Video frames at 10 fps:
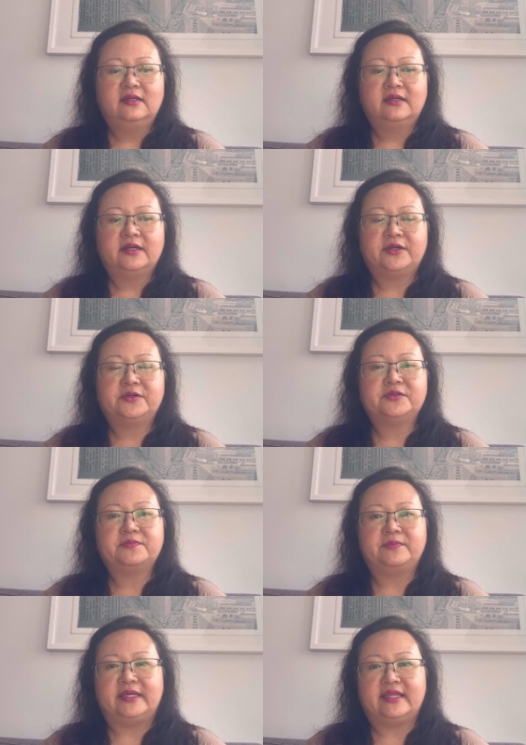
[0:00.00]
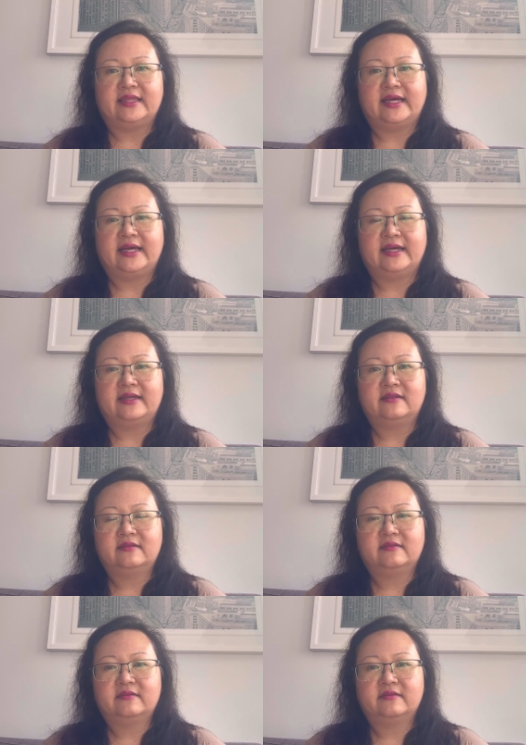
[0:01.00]
It could be that
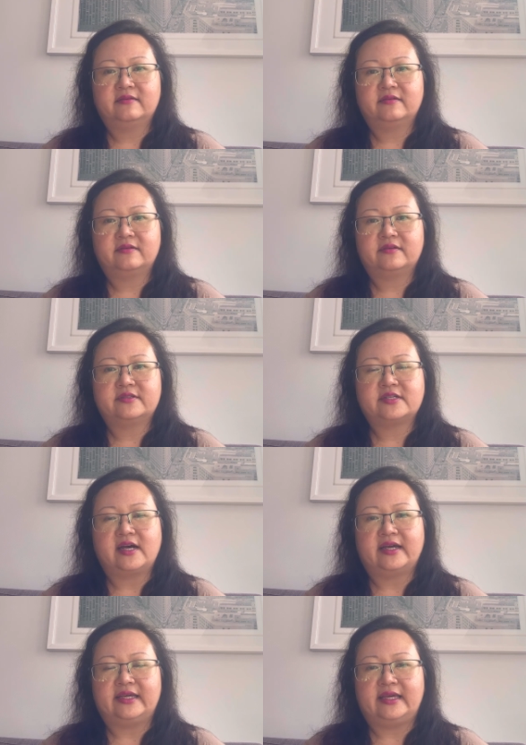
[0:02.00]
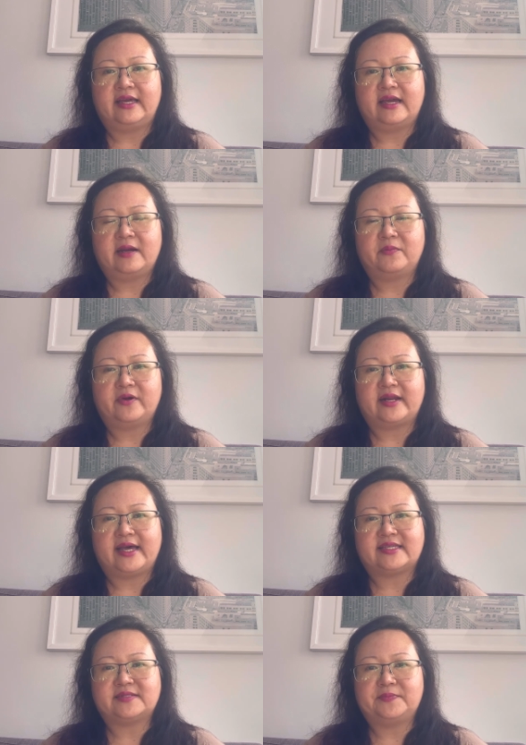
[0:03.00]
Changi Airport
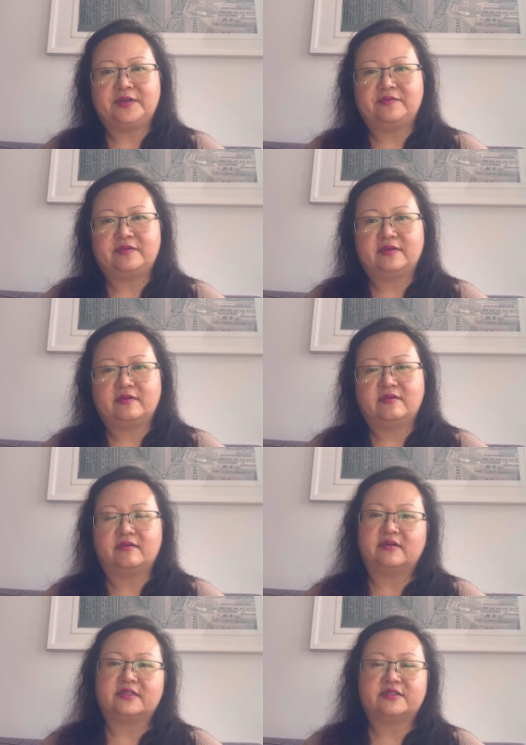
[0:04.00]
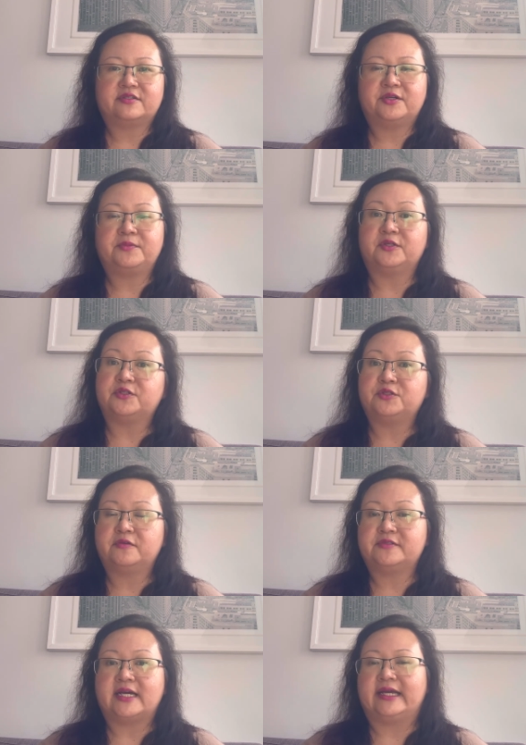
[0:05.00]
hasn't been, or Terminal 2
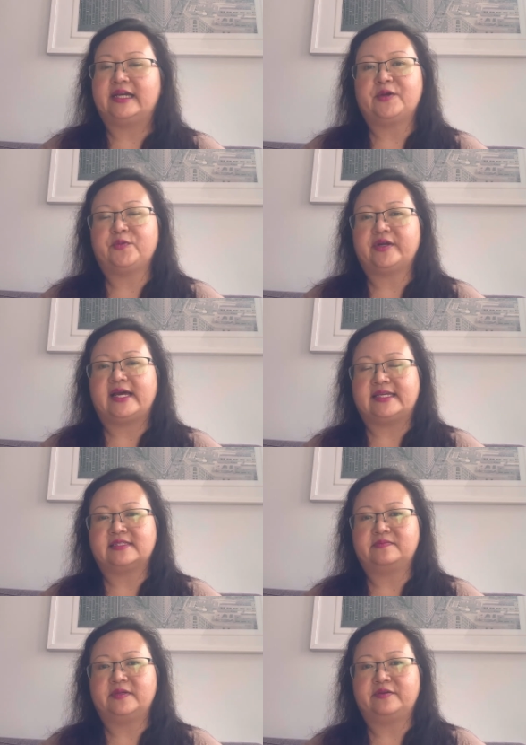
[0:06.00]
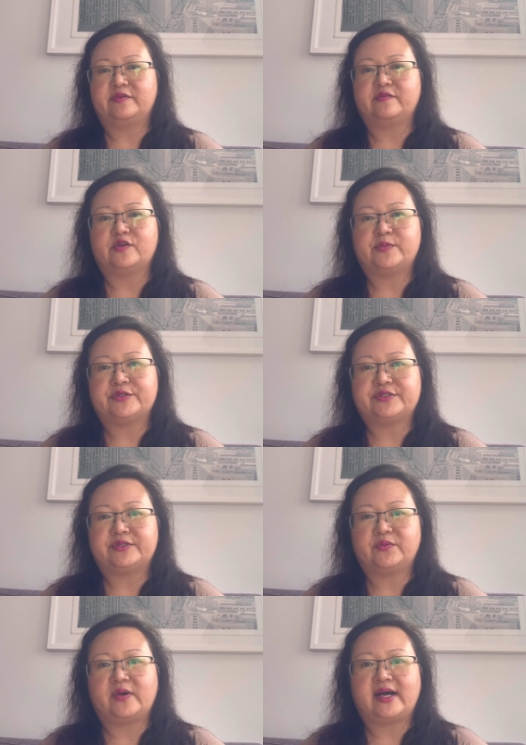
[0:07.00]
of Changi Airport hasn't been refurbished
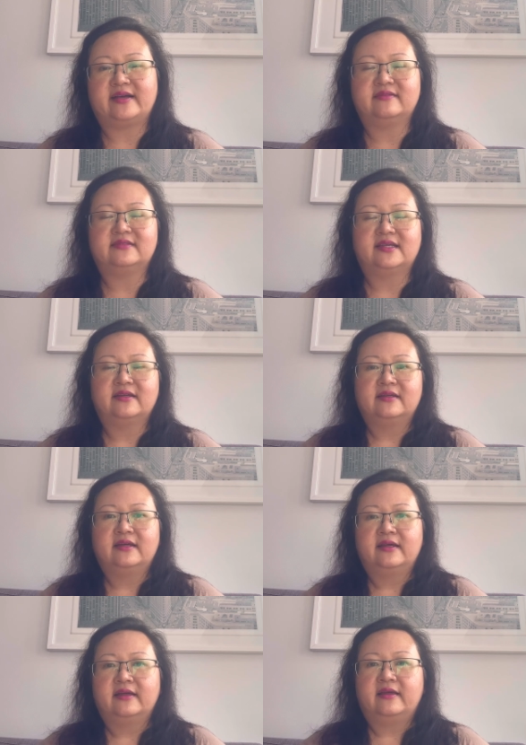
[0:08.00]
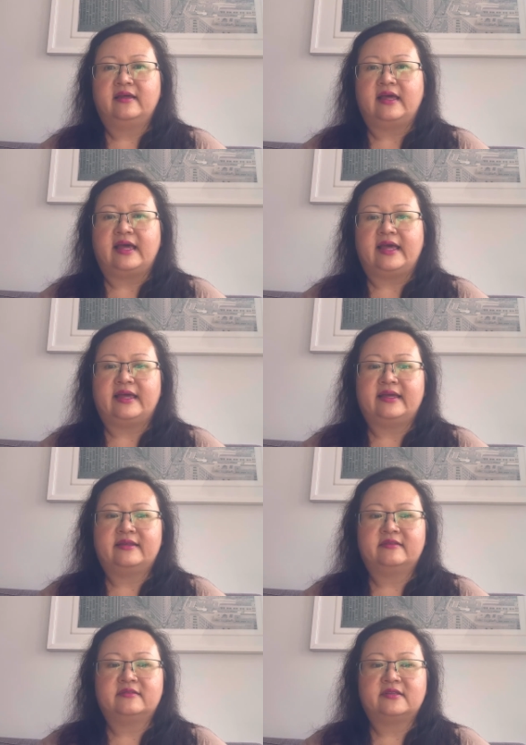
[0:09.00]
in a while.
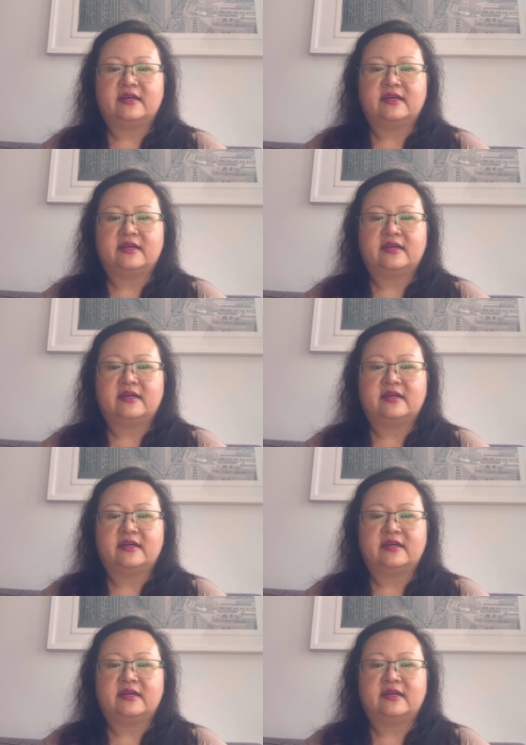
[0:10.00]
And